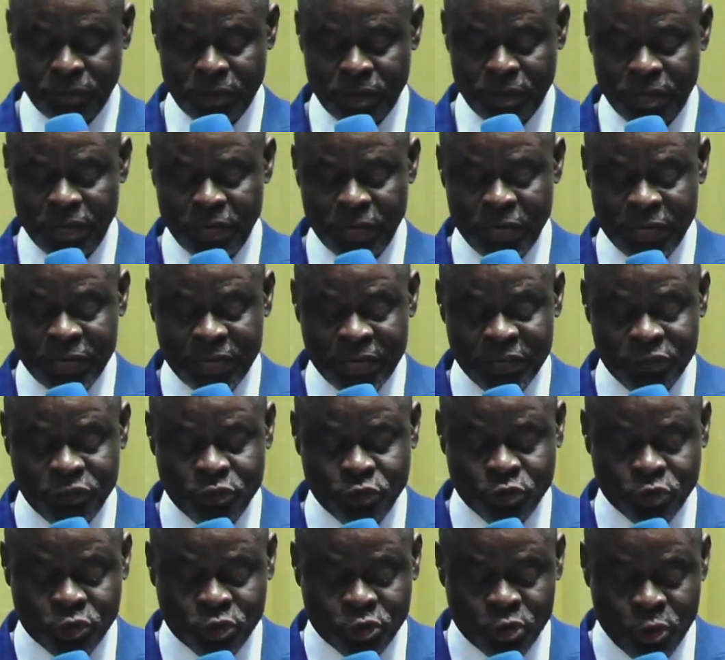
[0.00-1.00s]
It is
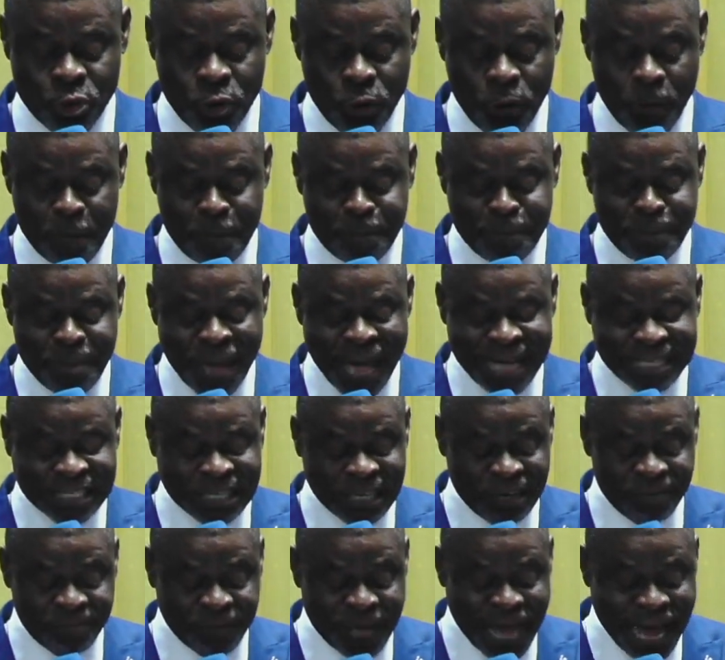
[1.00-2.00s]
through
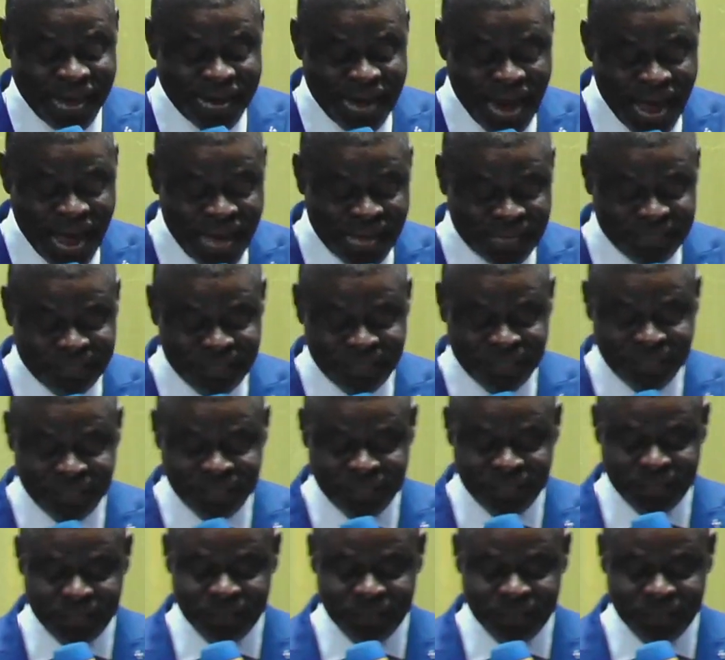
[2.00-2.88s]
perseverance